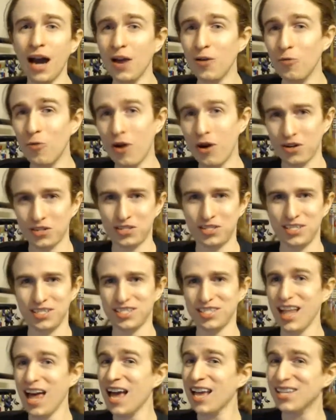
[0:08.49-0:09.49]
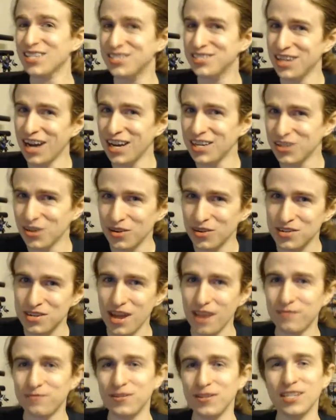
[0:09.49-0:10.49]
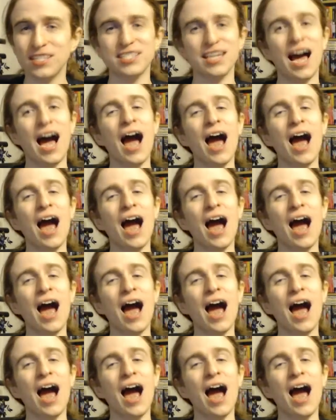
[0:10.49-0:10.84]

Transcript: I watched this last night on Netflix.